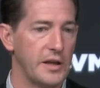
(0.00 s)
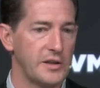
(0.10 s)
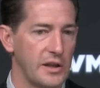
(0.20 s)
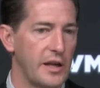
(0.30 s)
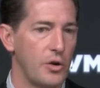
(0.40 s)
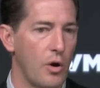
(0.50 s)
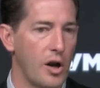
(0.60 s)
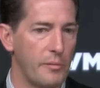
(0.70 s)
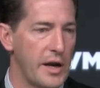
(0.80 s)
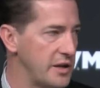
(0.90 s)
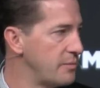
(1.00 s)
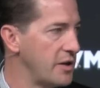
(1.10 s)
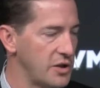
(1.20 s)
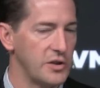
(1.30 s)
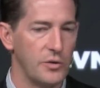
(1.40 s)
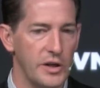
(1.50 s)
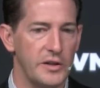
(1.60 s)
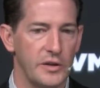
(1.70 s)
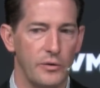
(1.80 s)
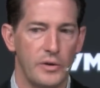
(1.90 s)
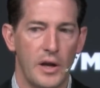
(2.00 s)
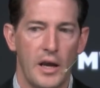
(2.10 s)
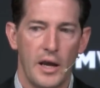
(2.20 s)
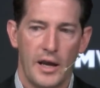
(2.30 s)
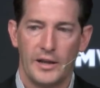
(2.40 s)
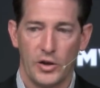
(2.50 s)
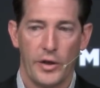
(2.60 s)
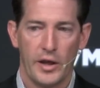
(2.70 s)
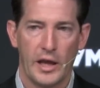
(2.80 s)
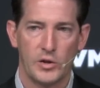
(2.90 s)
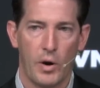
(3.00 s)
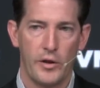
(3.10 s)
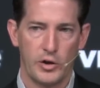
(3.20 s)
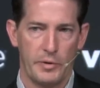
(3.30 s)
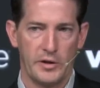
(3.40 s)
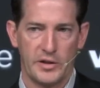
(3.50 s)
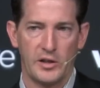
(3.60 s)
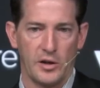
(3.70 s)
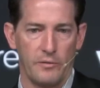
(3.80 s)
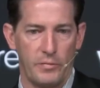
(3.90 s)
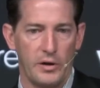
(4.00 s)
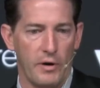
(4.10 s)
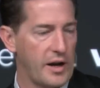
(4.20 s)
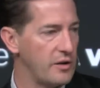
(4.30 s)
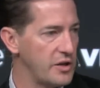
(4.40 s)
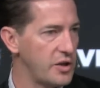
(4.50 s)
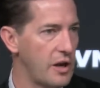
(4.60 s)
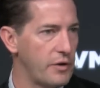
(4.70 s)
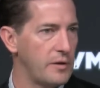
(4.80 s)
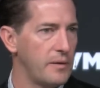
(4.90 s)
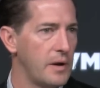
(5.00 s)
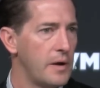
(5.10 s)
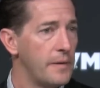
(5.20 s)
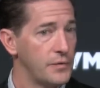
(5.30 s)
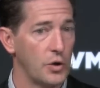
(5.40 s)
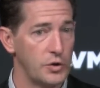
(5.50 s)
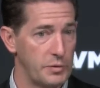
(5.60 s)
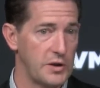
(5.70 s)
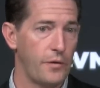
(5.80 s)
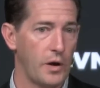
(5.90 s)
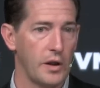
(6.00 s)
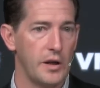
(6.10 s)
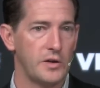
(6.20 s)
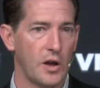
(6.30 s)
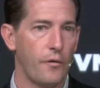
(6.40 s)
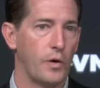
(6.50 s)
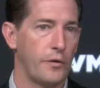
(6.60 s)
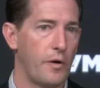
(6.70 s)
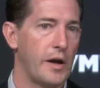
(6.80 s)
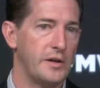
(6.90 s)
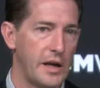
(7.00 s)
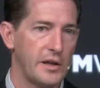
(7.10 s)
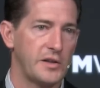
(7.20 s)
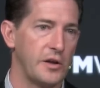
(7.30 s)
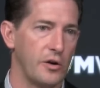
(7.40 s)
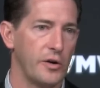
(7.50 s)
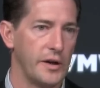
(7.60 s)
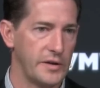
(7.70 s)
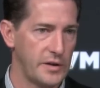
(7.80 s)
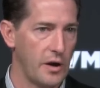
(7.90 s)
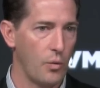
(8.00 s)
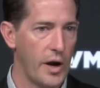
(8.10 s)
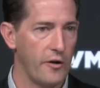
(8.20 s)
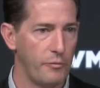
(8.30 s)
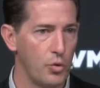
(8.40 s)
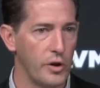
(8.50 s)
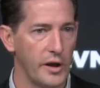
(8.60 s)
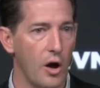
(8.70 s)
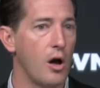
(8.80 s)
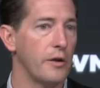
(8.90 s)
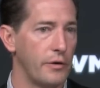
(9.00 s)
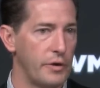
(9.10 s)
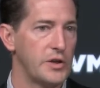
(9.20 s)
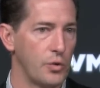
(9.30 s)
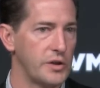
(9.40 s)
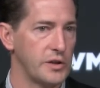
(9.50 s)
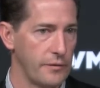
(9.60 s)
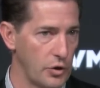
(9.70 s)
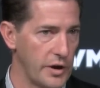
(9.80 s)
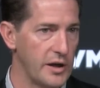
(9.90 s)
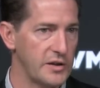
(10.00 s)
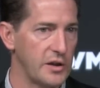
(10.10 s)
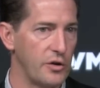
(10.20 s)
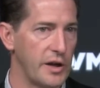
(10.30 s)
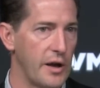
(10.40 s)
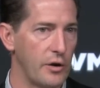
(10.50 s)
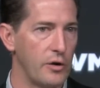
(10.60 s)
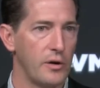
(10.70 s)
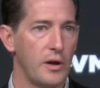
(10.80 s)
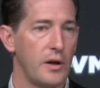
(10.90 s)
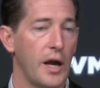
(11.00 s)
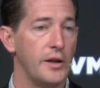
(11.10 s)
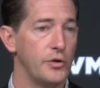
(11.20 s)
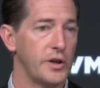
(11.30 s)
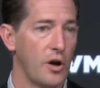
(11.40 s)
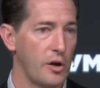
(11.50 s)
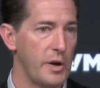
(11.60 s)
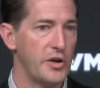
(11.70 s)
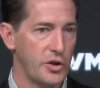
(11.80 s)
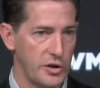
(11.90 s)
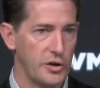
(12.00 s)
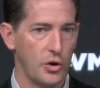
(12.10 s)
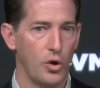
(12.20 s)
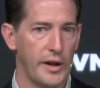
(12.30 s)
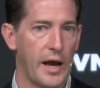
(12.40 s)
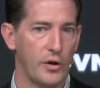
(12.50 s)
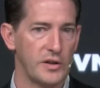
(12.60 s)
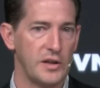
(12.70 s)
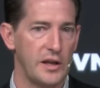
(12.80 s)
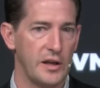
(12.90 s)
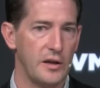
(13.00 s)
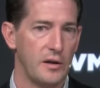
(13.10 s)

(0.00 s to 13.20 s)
doesn't let you automate as much as you yeah. need to. And so I think that's why there's been such a big recognition of it. So specifically, software-defined data center is a way of pooling all of the resources of your data center together and using automation to dole it out as needed.